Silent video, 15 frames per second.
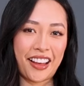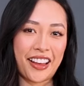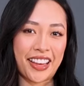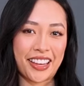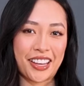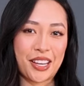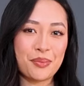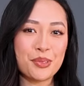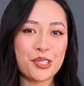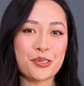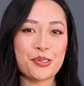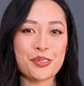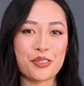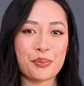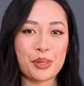Hi, I'm
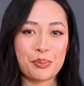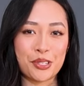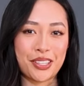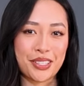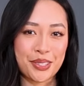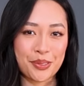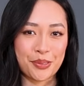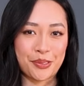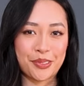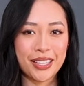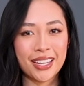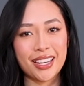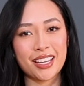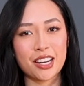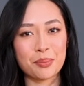Jules from the Beauty School,
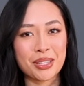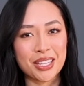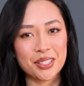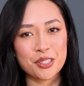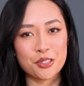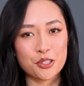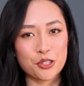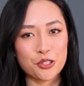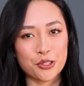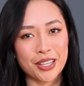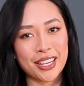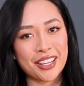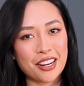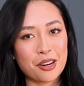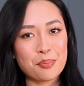and I'm here to do your
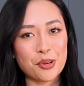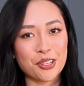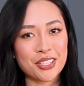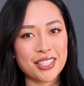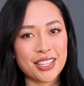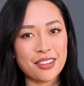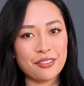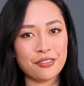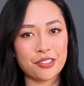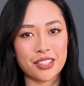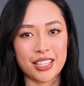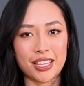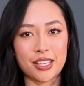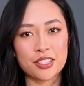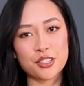kit unboxing
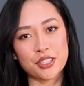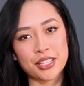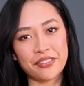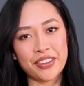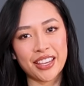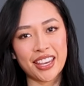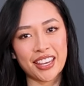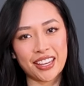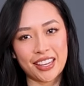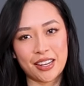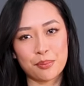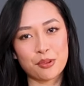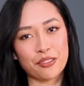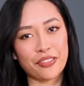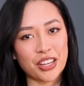for the Certificate
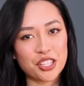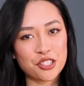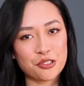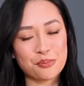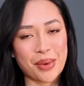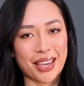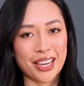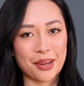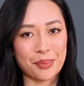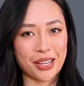in Professional Makeup